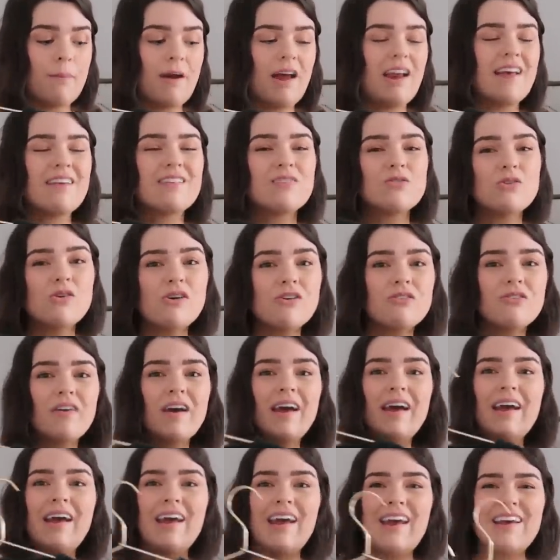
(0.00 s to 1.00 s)
and it's sort of,
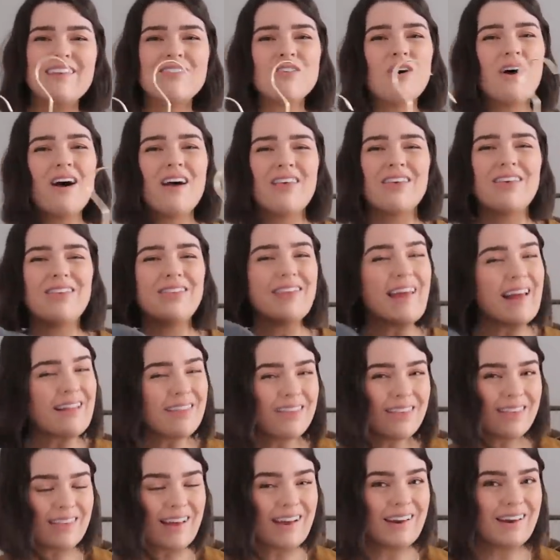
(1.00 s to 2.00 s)
it's not a
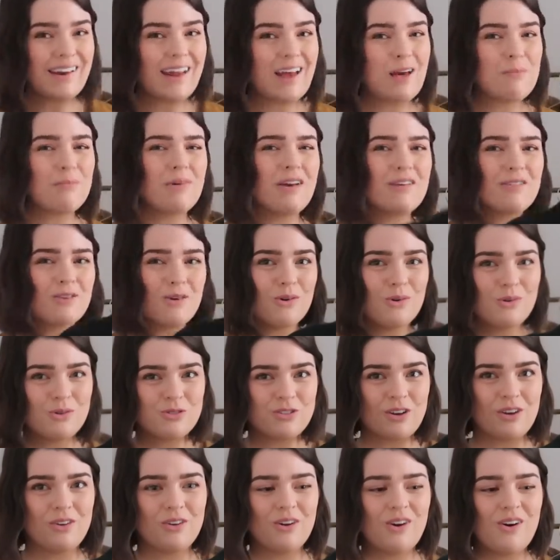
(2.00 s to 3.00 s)
thin, thin knit, but it's
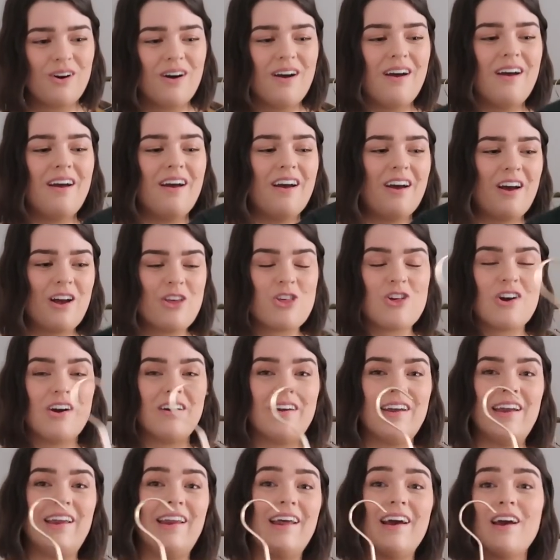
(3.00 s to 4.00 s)
also not a
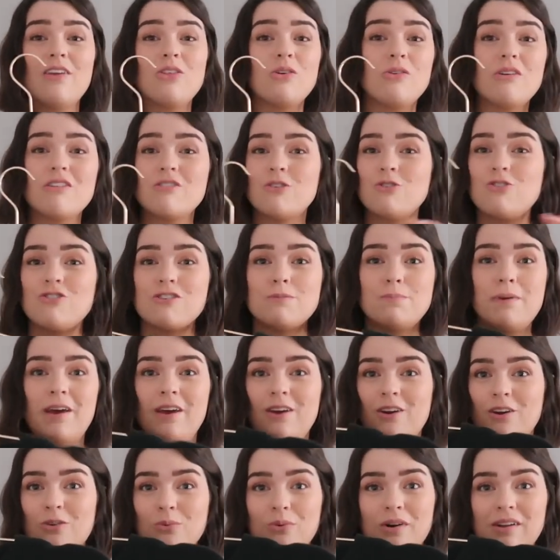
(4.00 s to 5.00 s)
chunk in it. I thought this would just be a
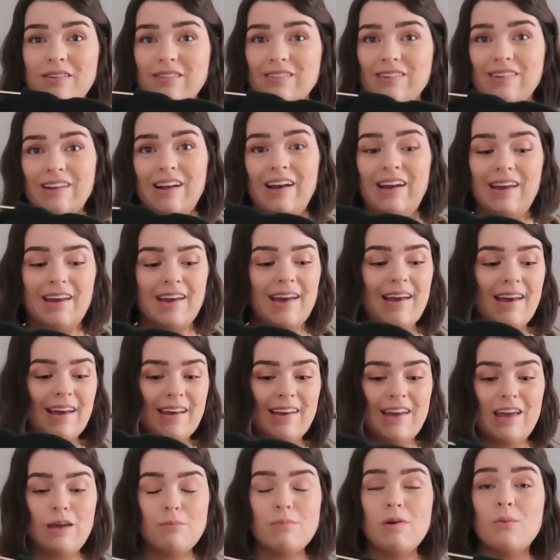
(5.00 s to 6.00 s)
good one to like
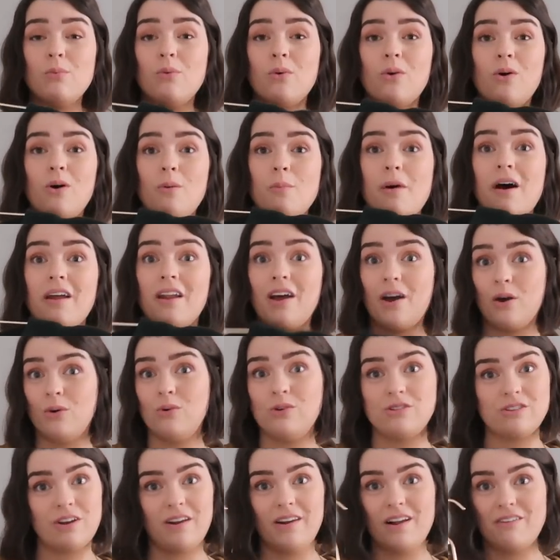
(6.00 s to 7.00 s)
keep me warm and I
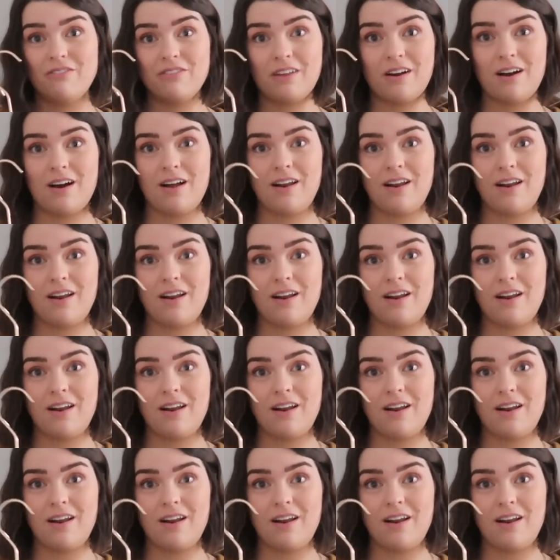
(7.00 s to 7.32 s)
also love the